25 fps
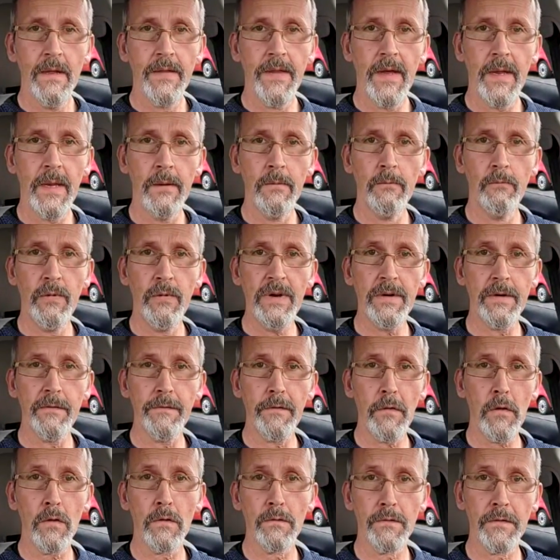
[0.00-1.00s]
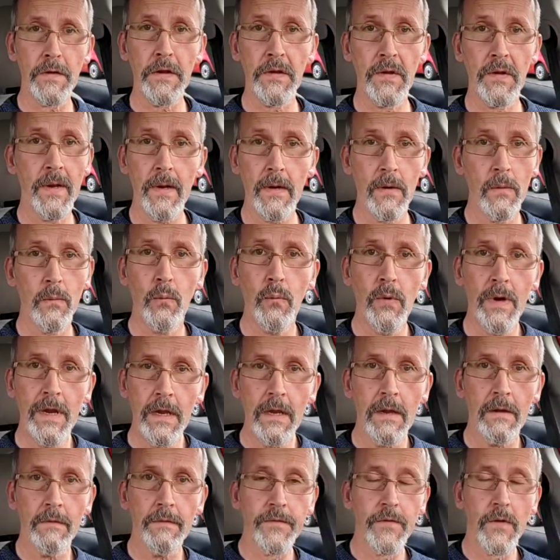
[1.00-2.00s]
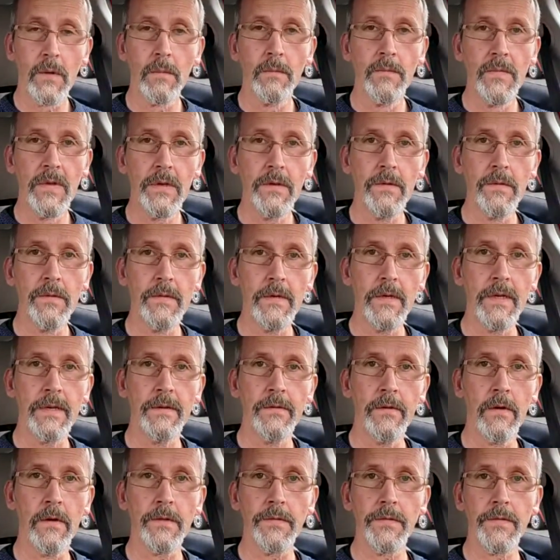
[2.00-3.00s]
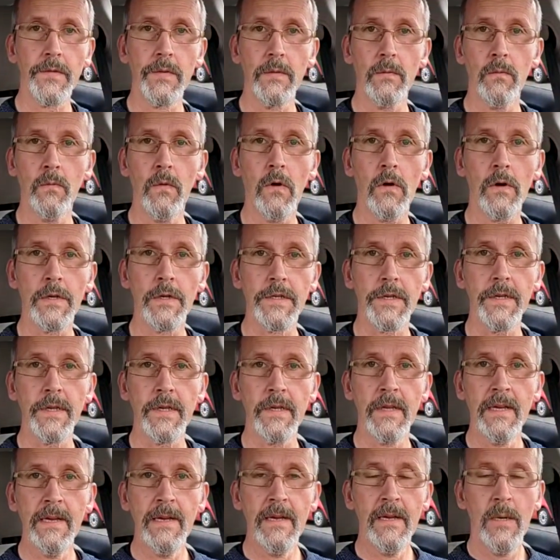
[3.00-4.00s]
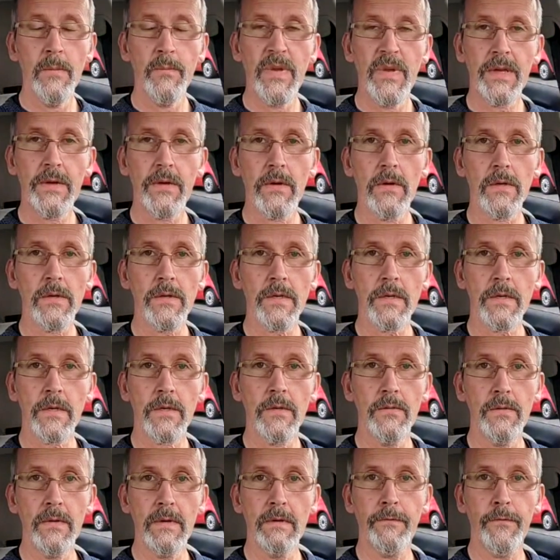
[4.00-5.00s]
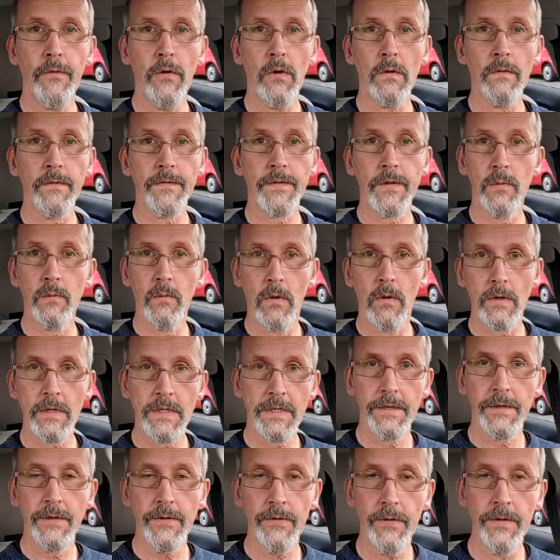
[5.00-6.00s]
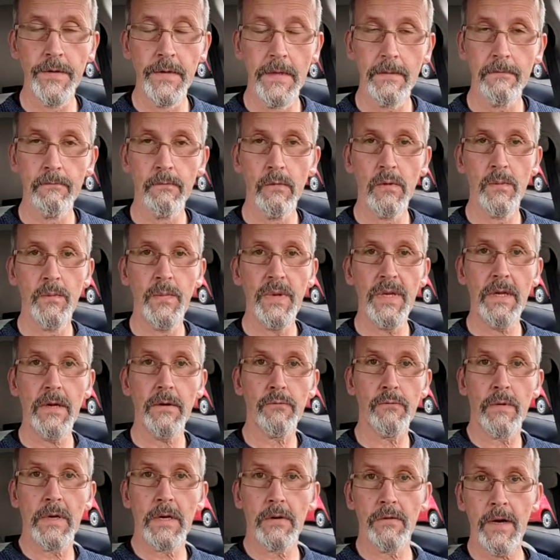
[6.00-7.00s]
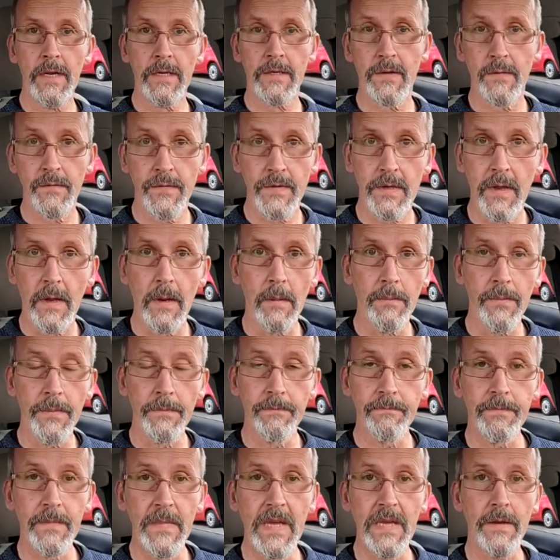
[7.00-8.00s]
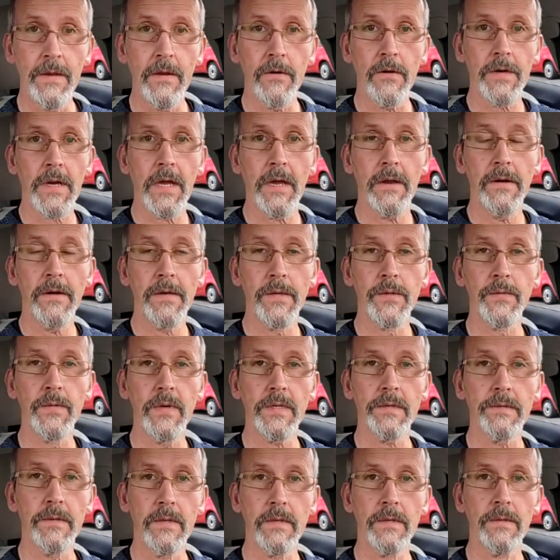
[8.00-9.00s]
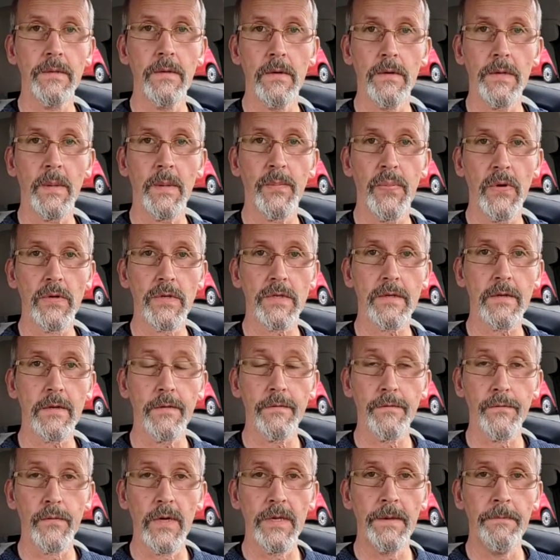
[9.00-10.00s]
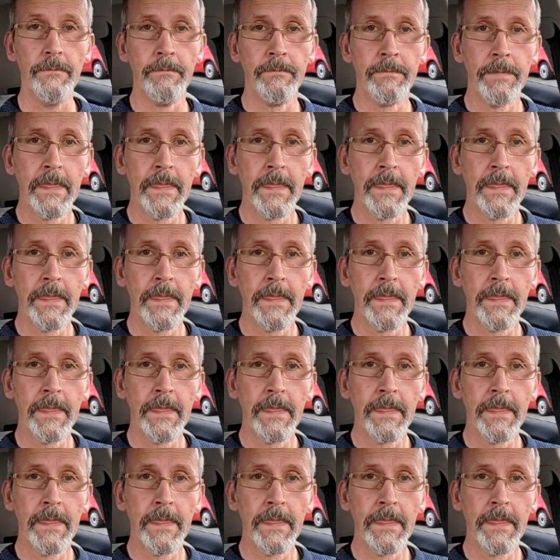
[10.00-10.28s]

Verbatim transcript: then we're evolving away from the union, not towards it, because to evolve towards the union would be a regressive step in our characteristics, not a positive one.